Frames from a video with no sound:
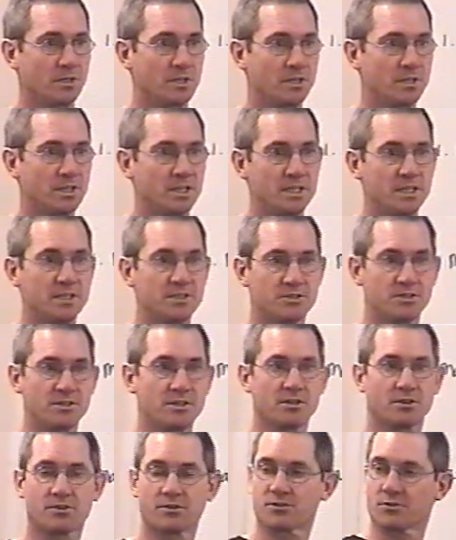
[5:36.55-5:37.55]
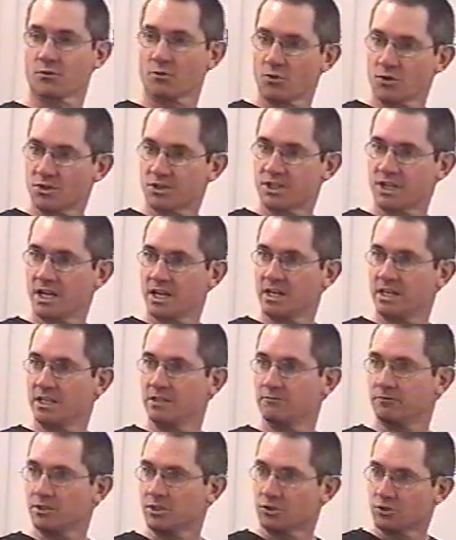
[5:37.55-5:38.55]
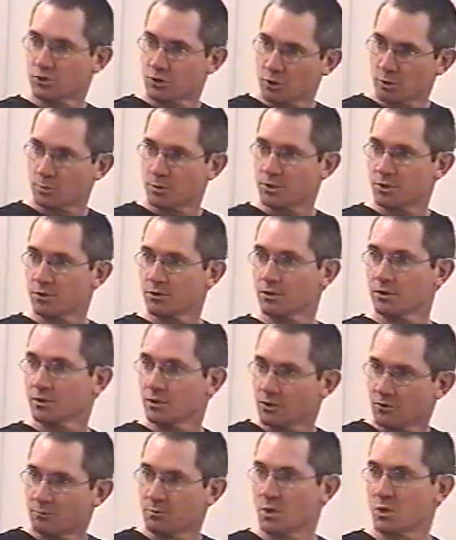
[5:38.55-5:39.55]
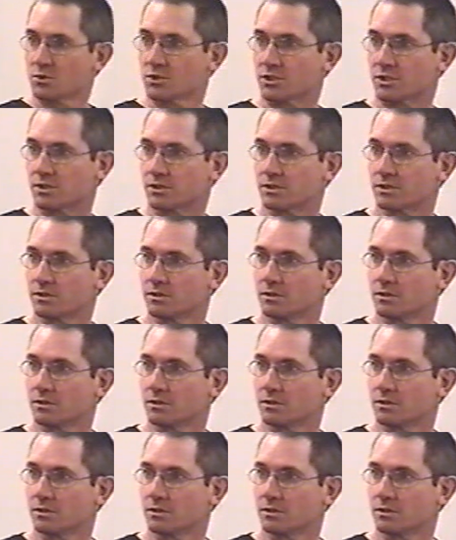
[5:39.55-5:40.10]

He is the authoritative interpreter of Moses.